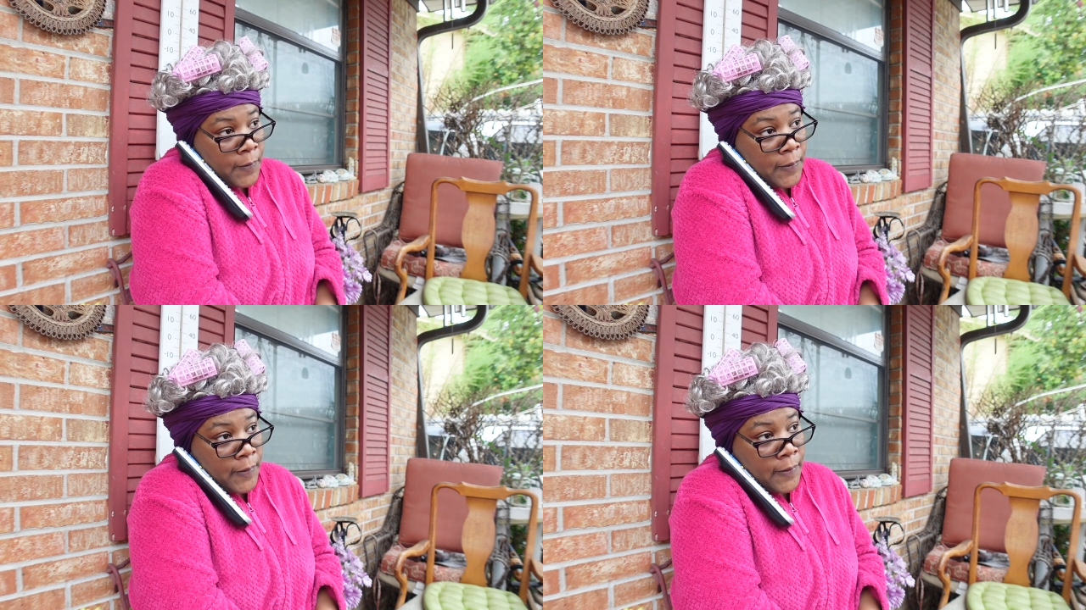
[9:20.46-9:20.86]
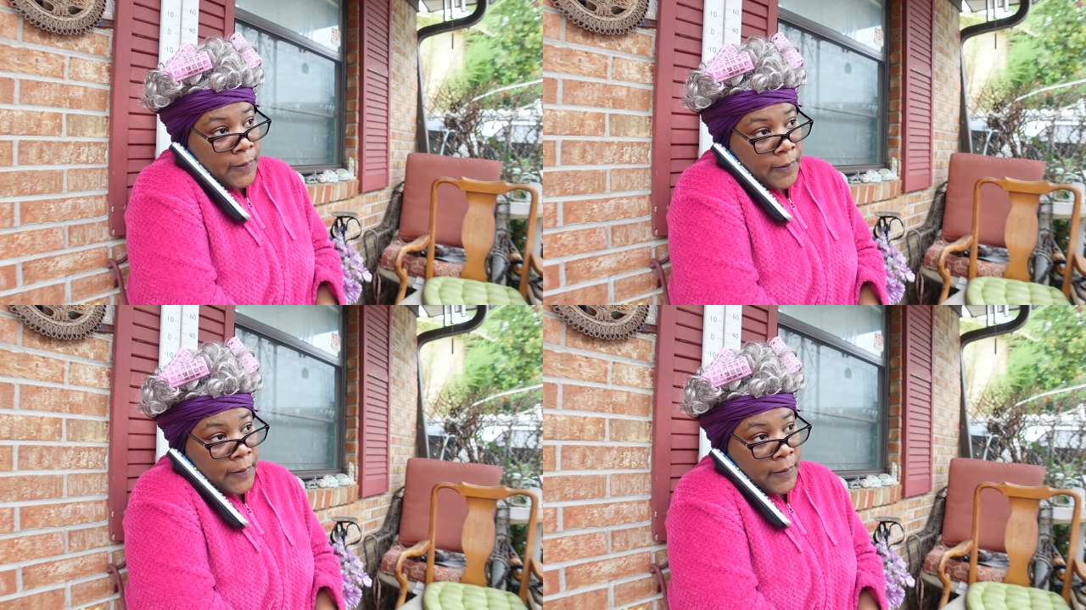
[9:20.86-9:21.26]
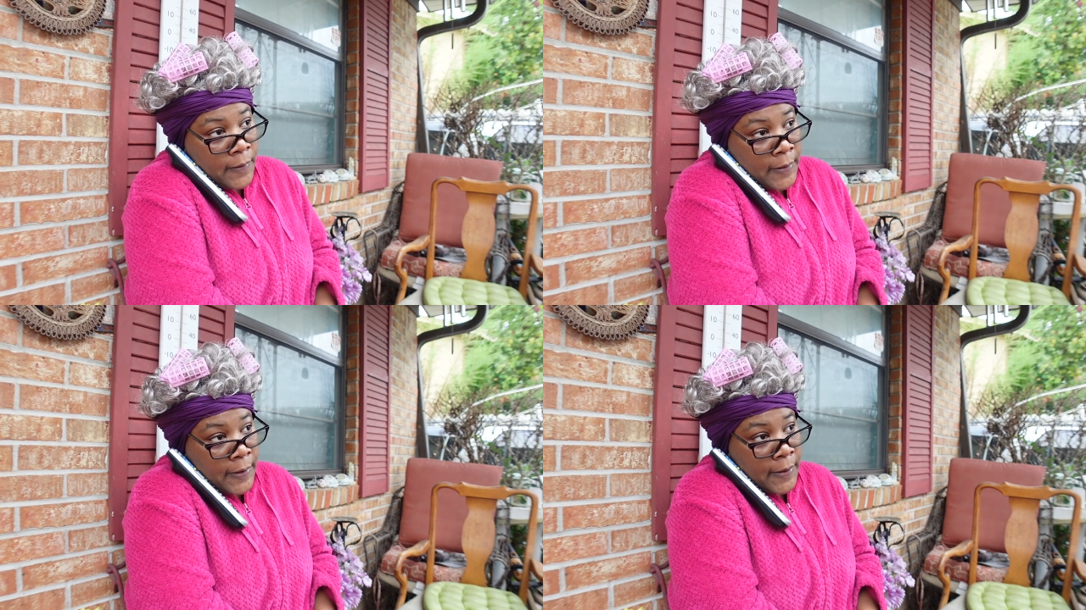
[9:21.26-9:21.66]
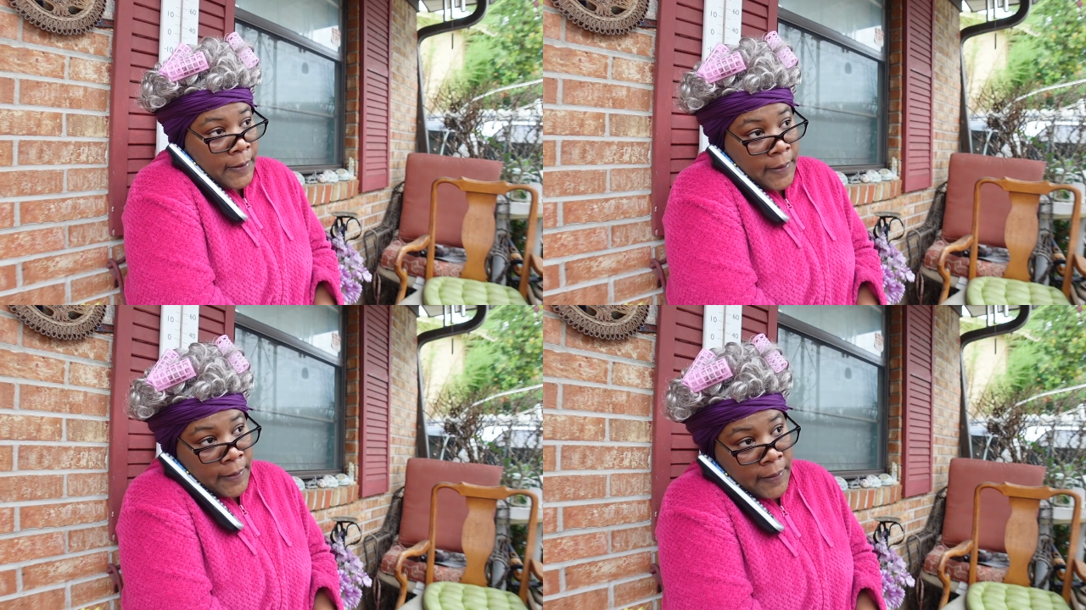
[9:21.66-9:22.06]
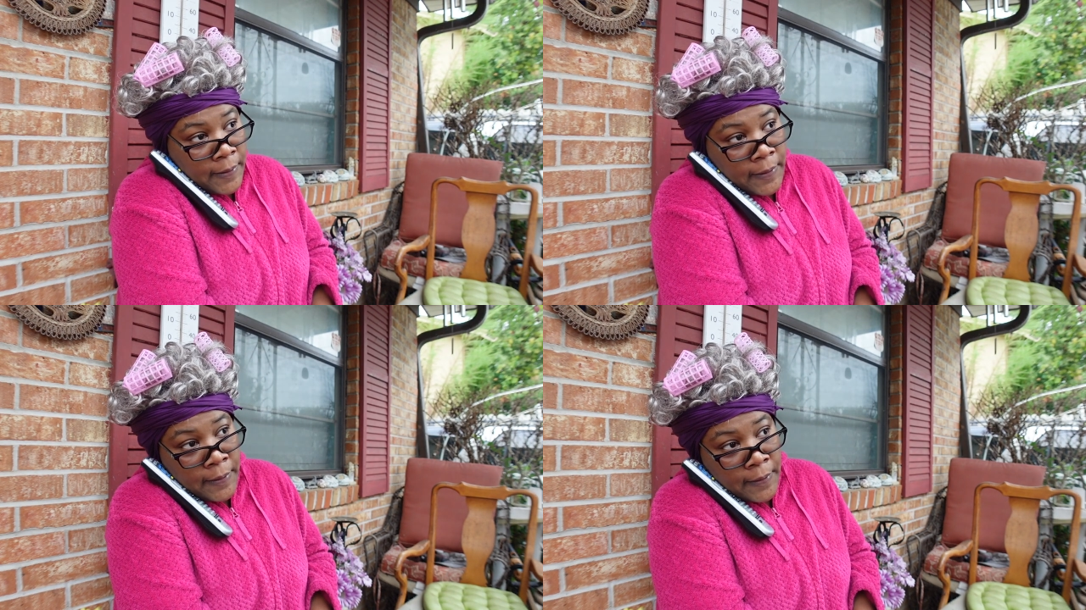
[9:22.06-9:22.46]

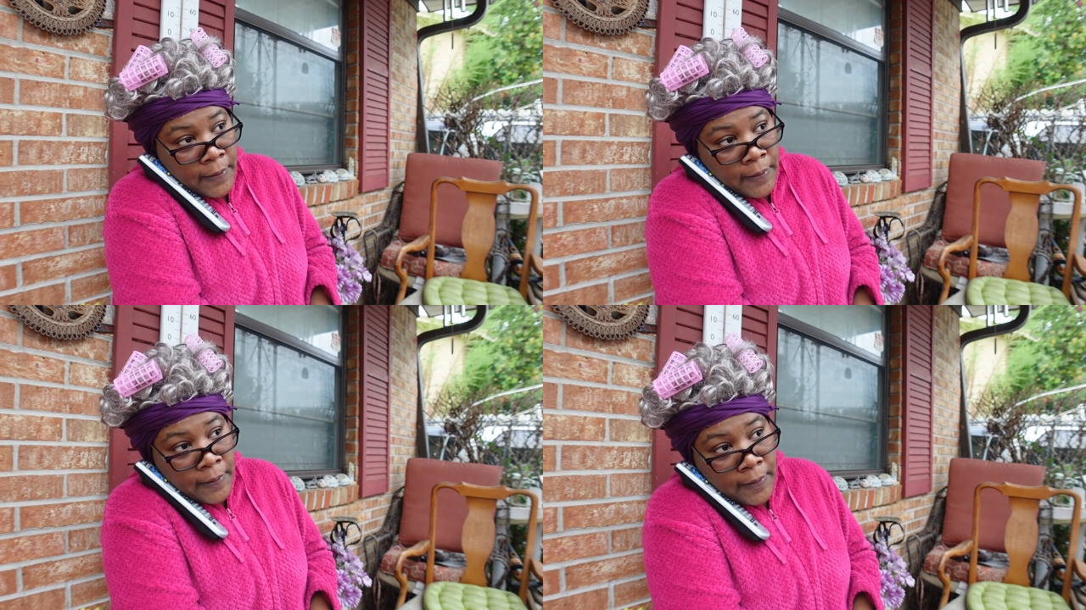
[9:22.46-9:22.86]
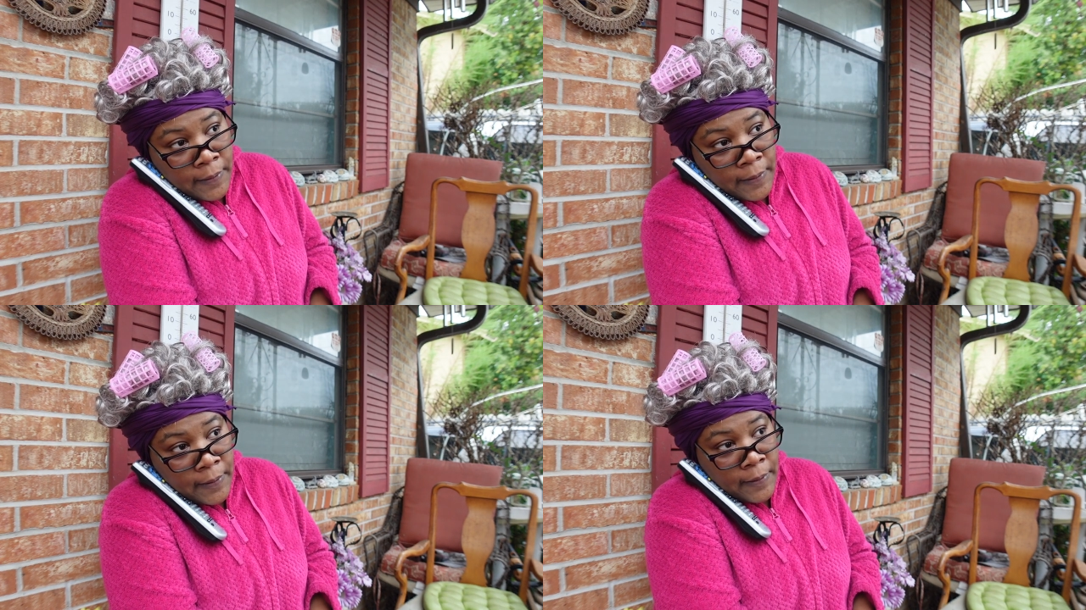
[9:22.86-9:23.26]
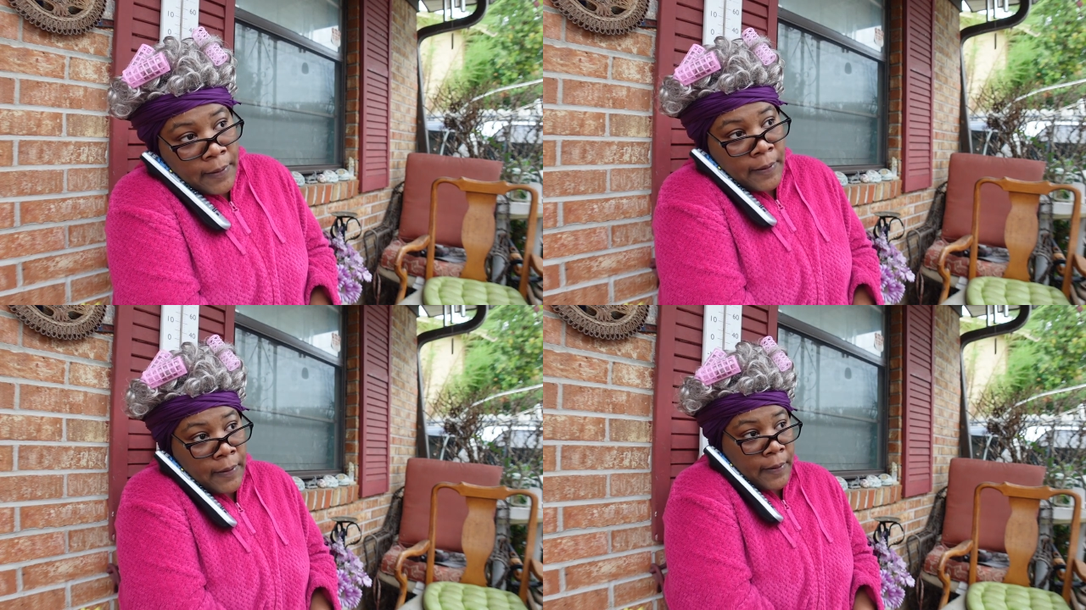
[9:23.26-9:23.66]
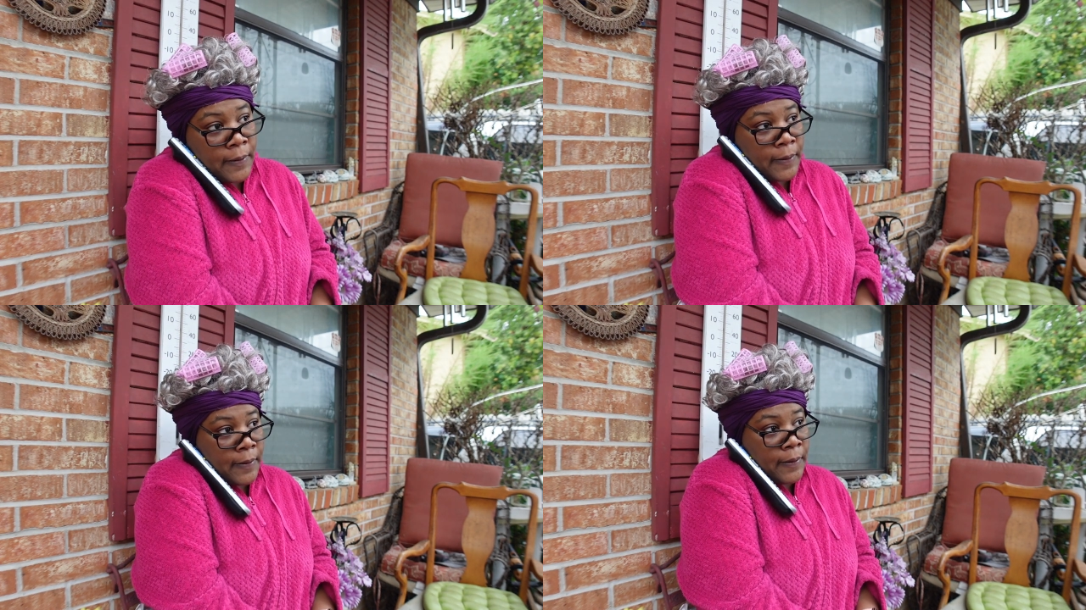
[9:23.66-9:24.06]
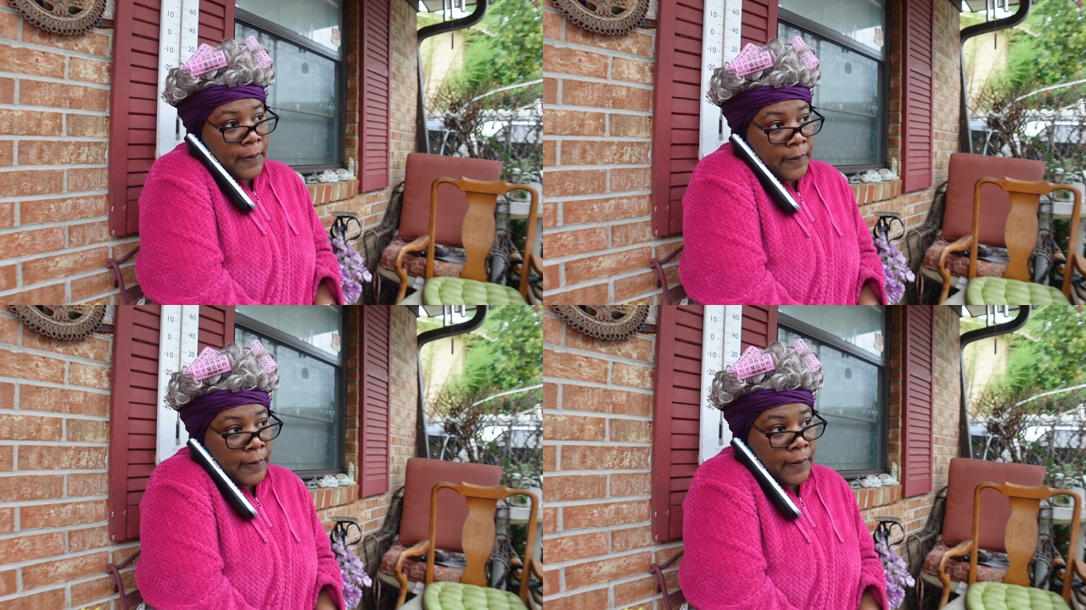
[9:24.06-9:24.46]

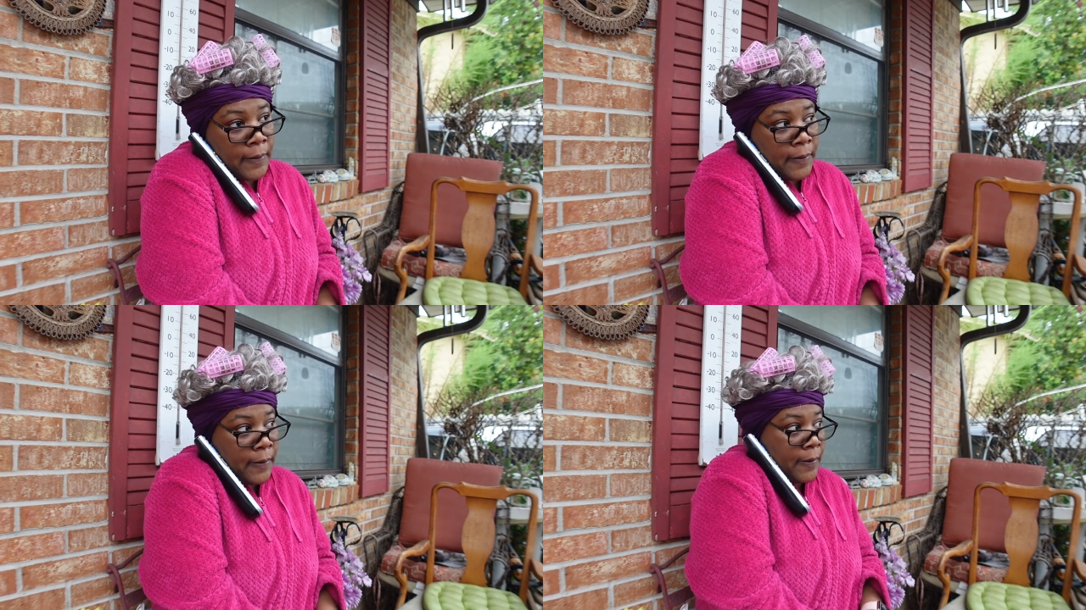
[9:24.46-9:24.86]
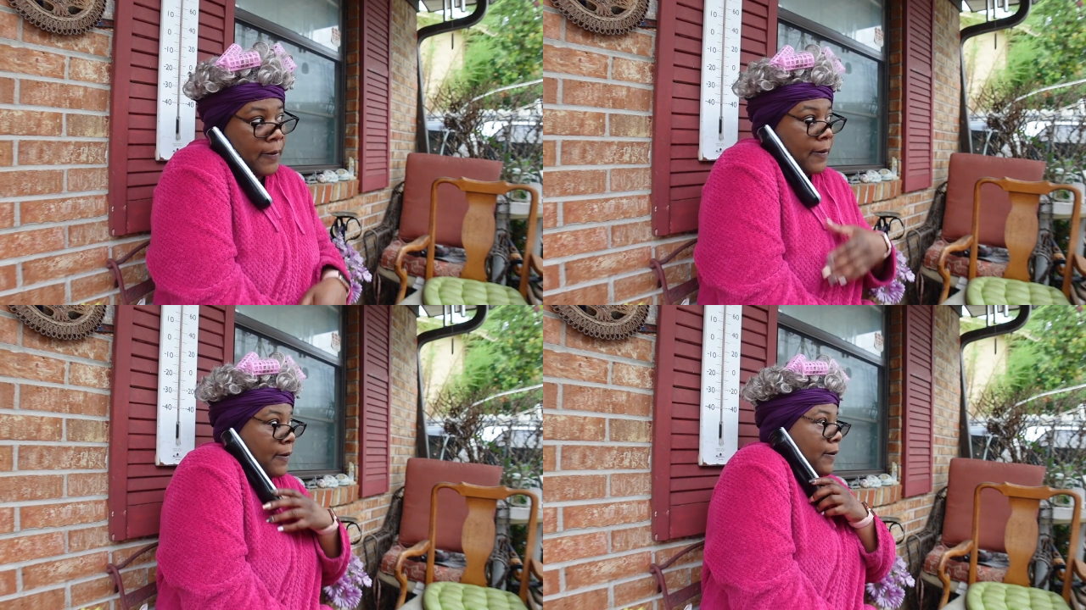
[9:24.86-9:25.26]
[no speech]